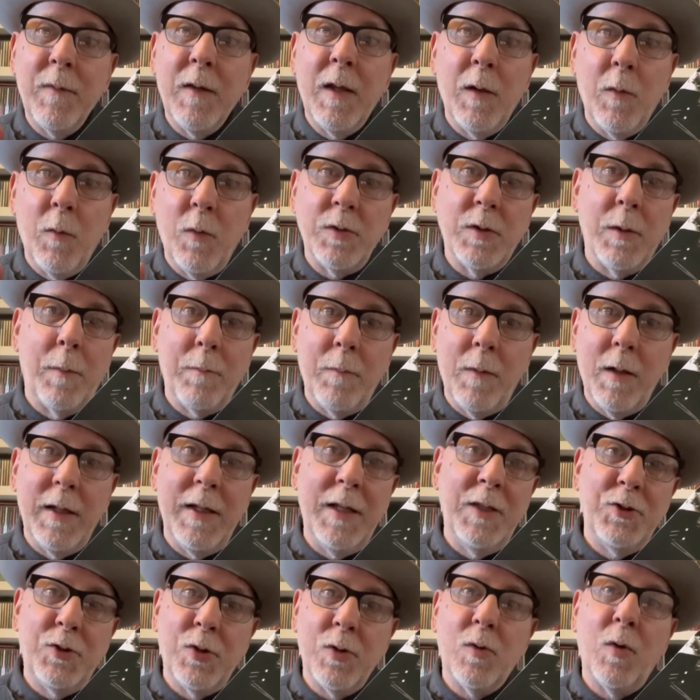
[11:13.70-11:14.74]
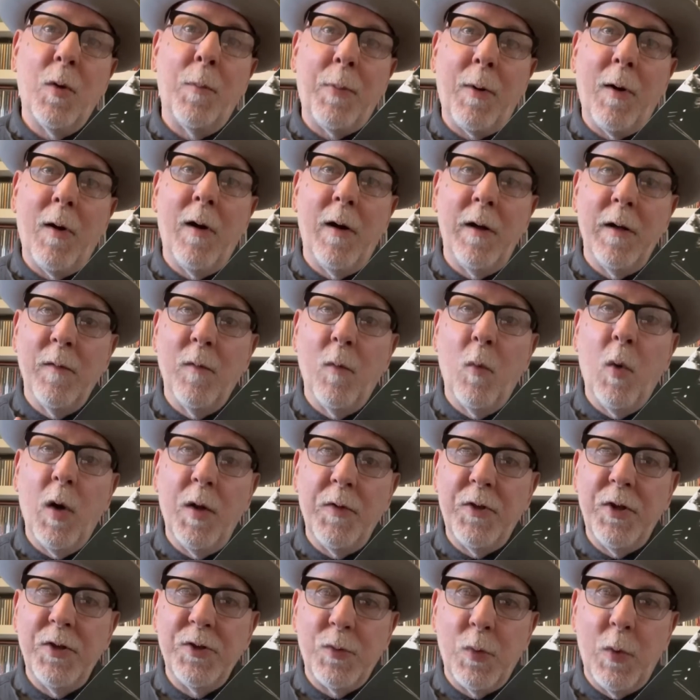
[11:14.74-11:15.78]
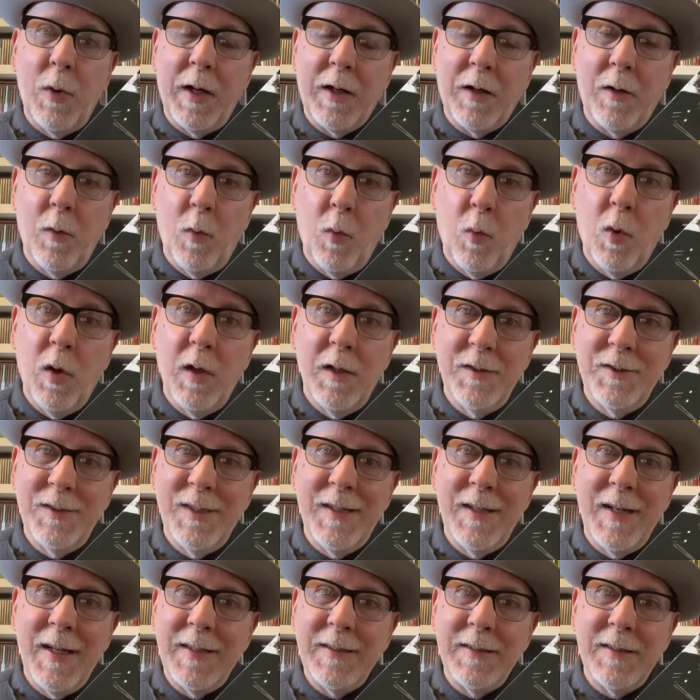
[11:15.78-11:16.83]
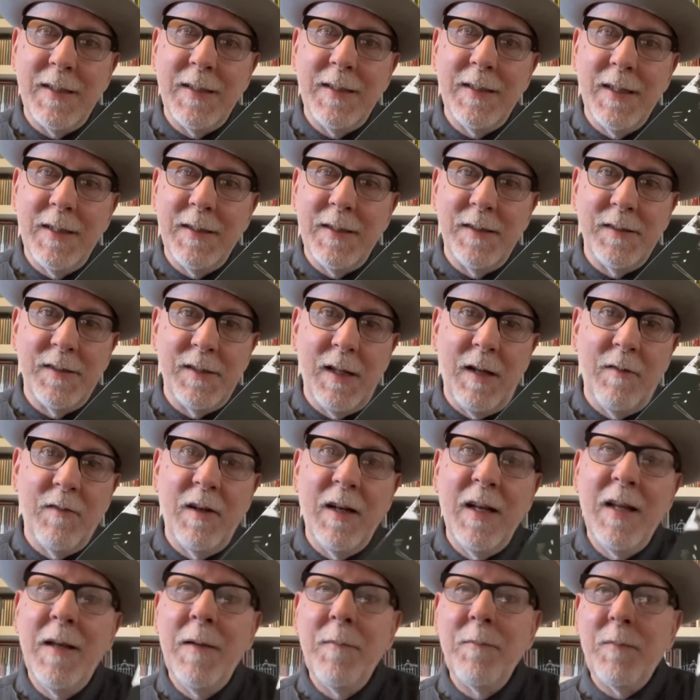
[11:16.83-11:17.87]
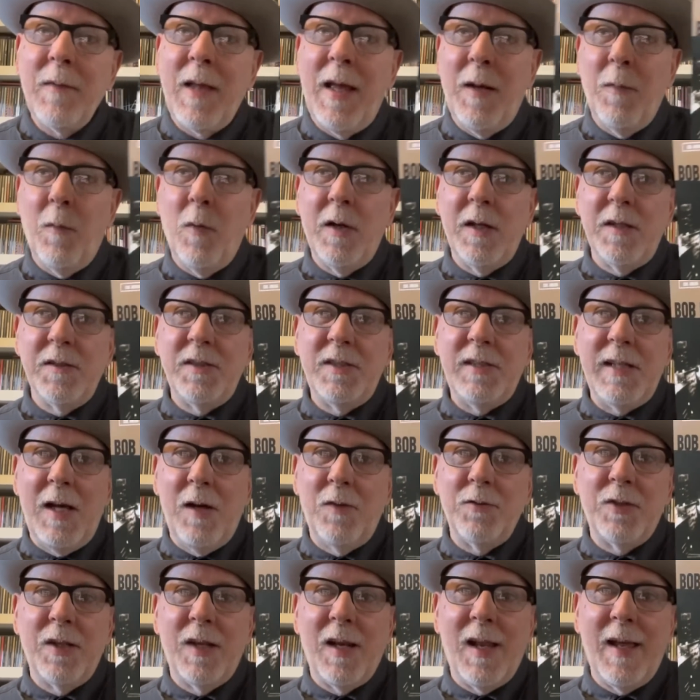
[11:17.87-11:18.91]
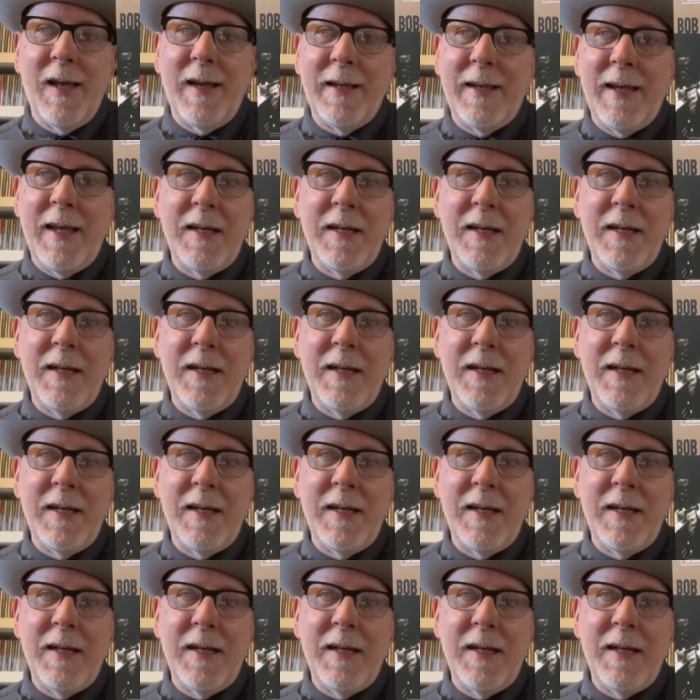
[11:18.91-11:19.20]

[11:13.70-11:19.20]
was an integral part of what this record was in 1997 and what it sounded like.